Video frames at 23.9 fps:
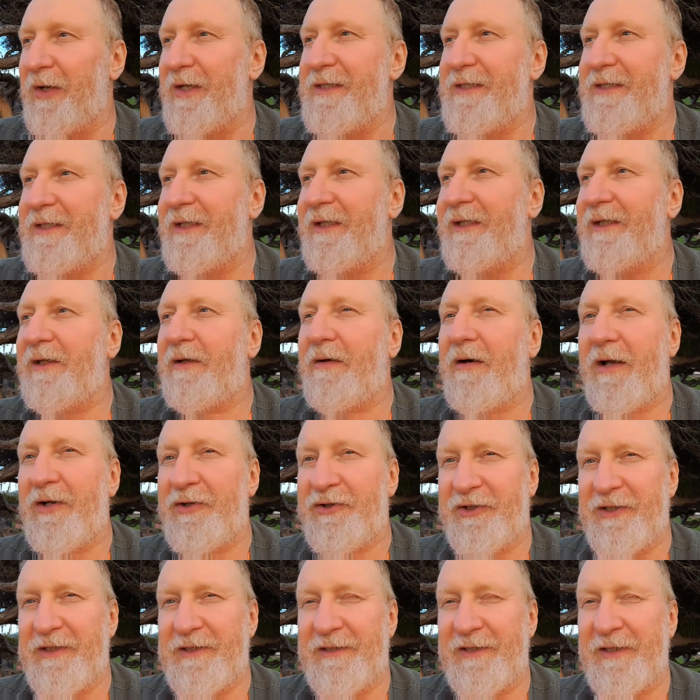until the
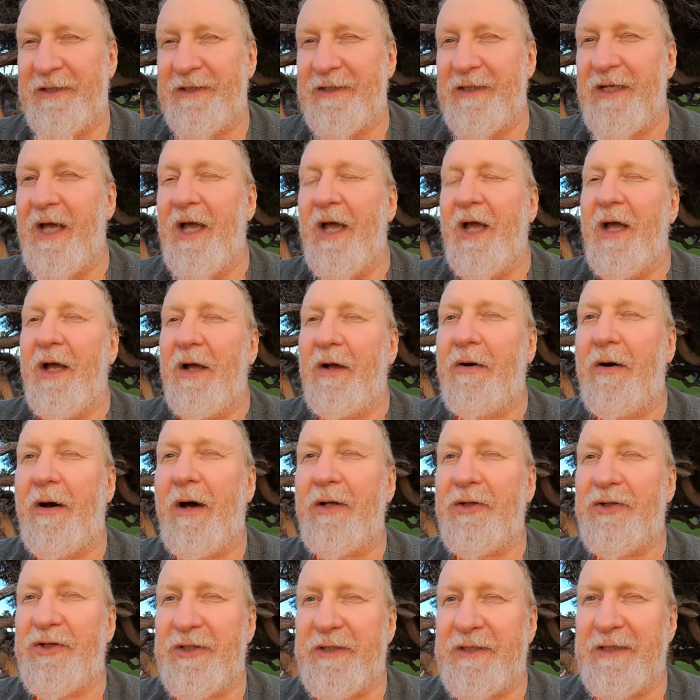consciousness,
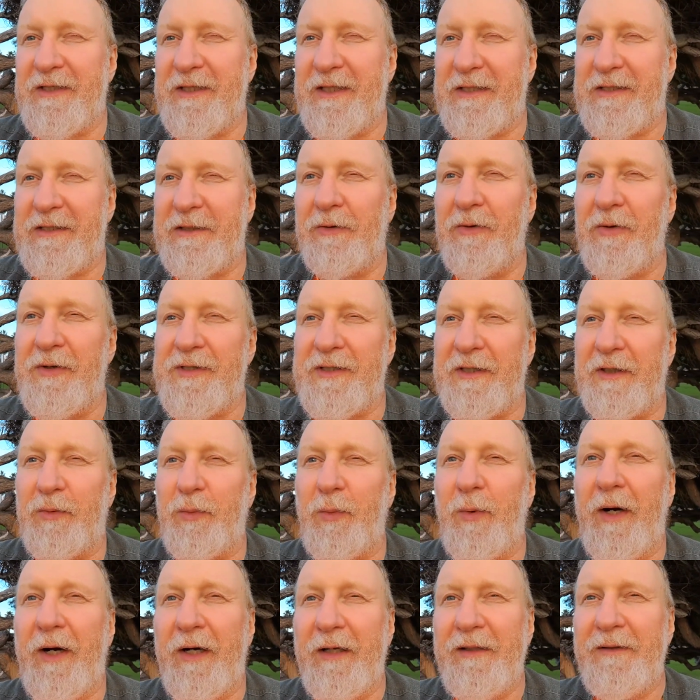consciousness looks at
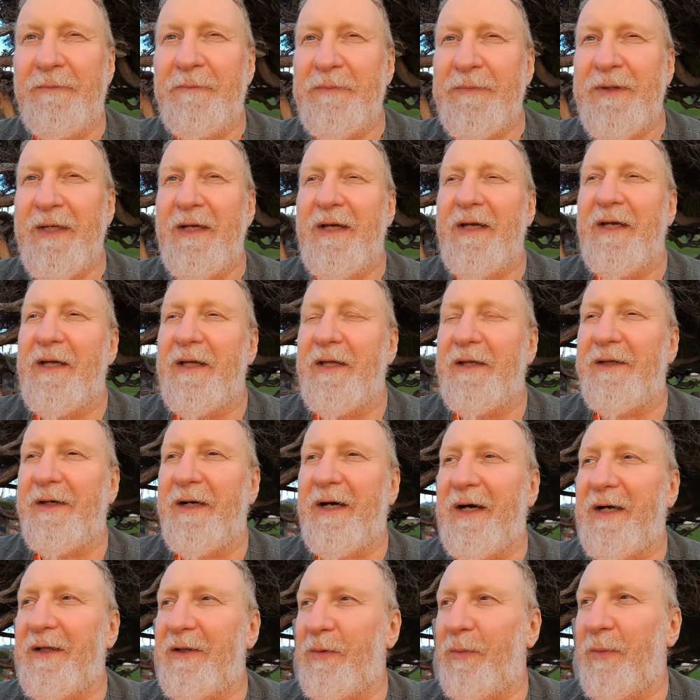one, the
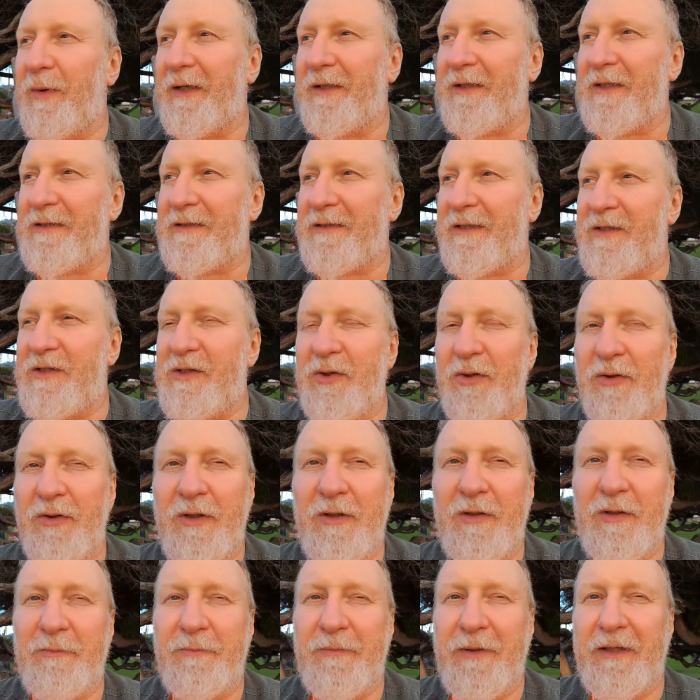other one is
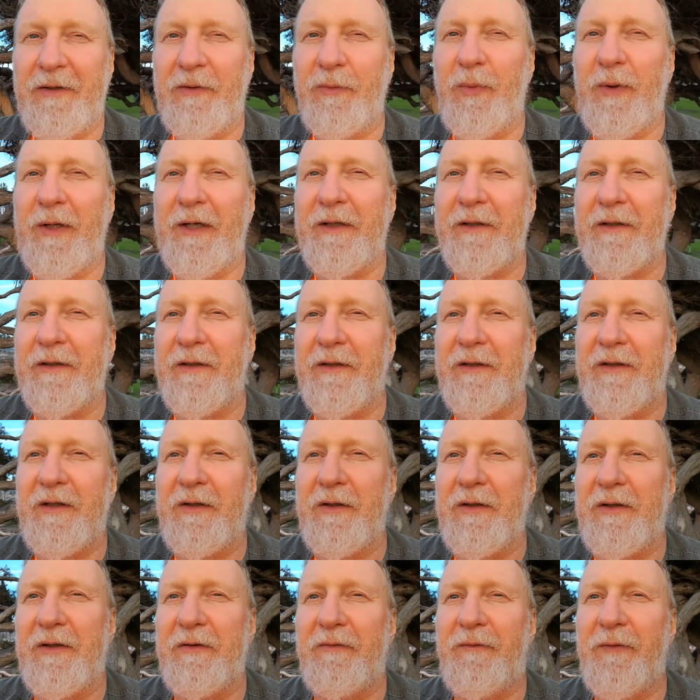uncertain, but when
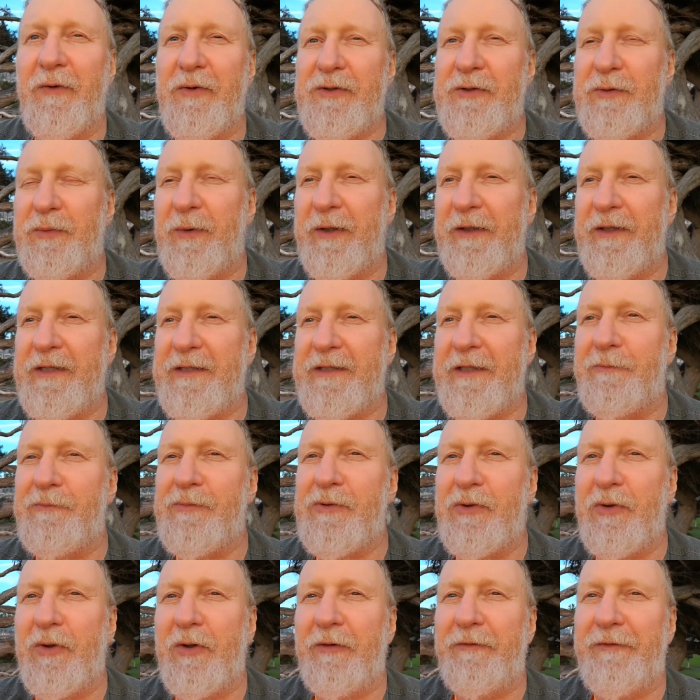the, the first one is
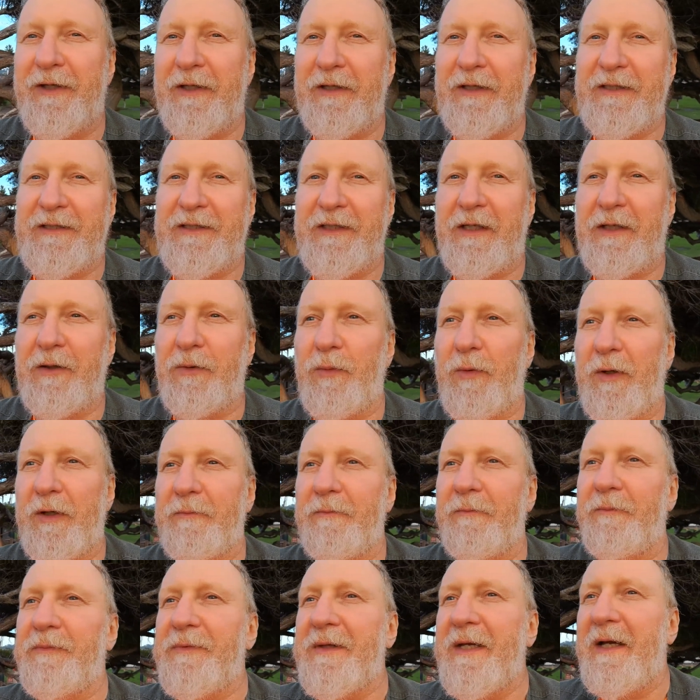absorbed, and the second
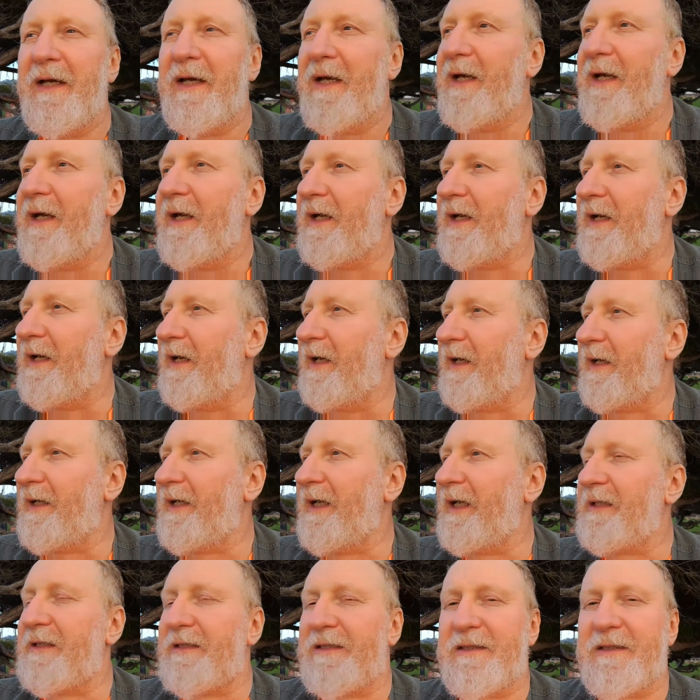one uh,
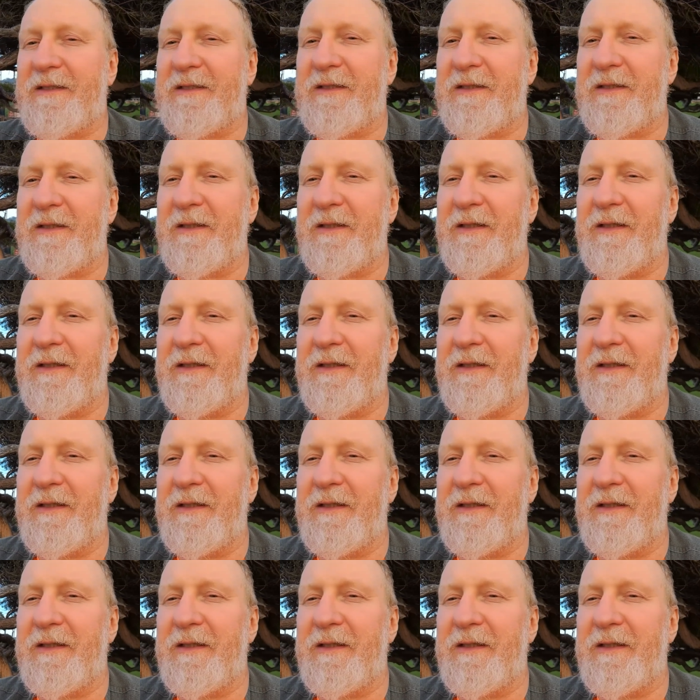gets